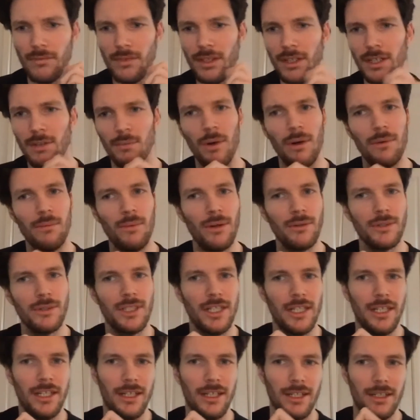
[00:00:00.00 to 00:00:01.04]
what was
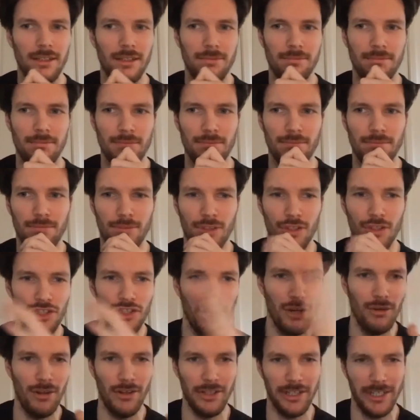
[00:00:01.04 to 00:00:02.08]
the
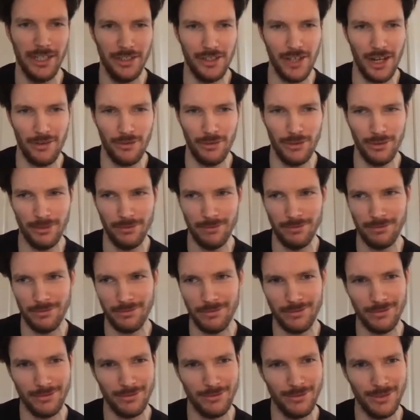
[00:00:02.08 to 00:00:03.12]
show like in general?
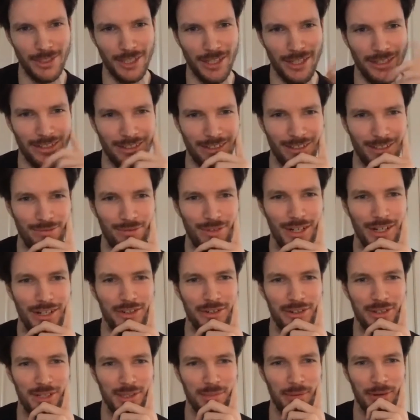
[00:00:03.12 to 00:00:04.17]
Was it a really
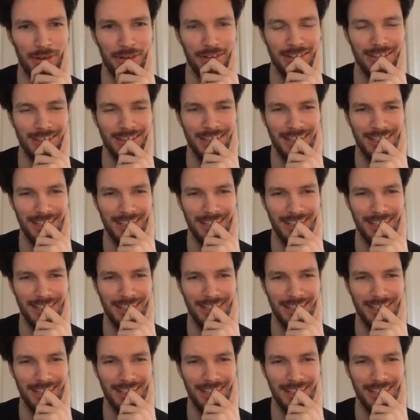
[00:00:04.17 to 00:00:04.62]
good experience?